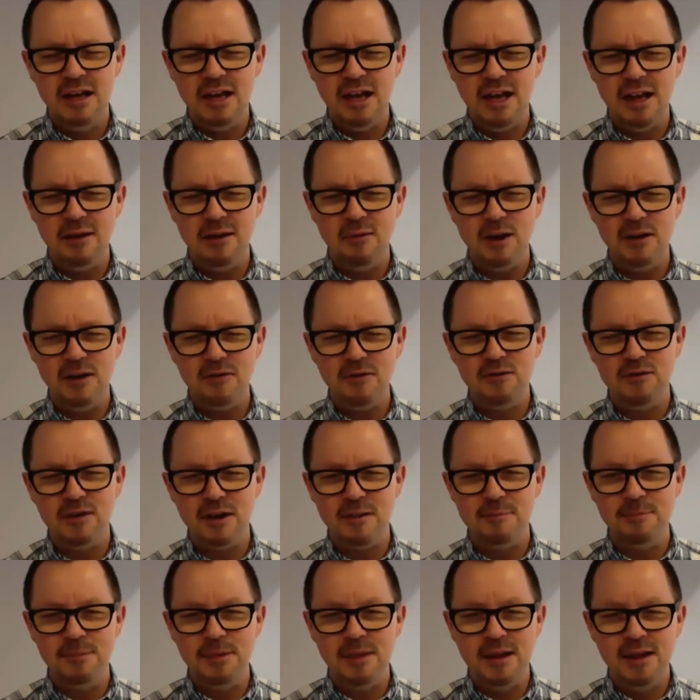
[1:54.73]
It went
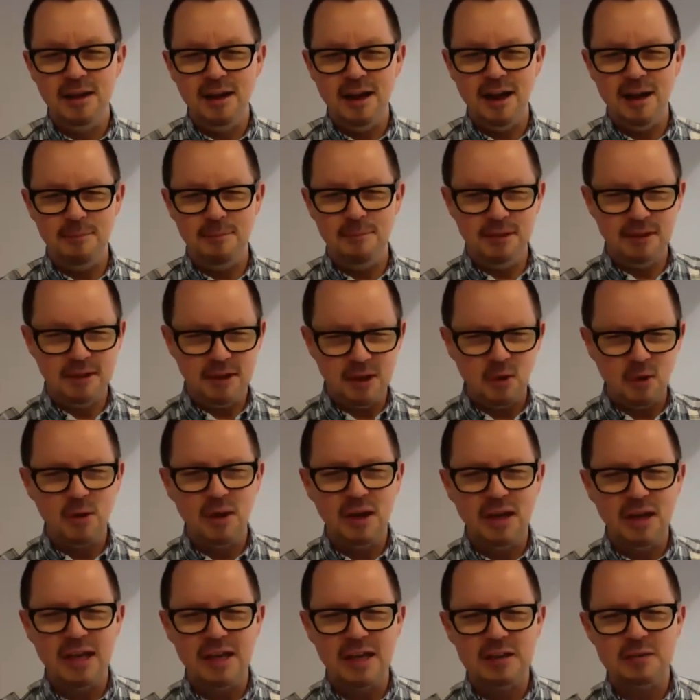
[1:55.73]
from
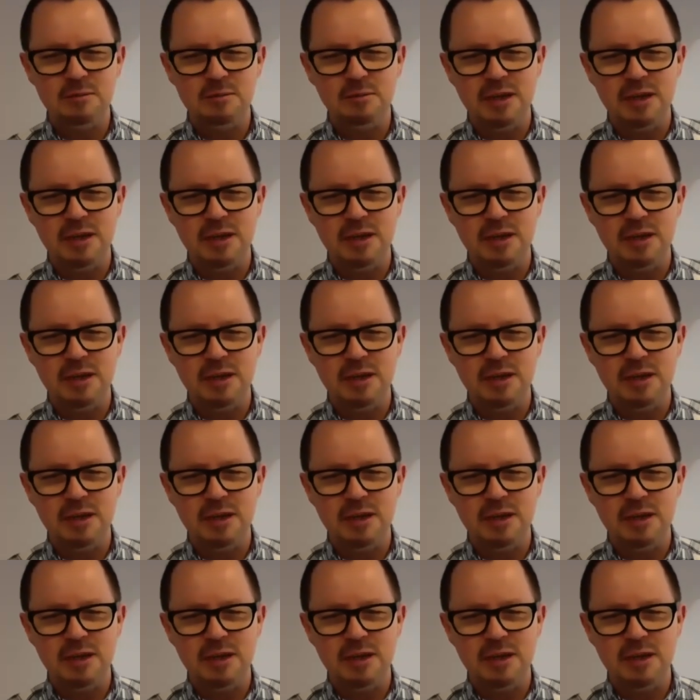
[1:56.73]
lowercase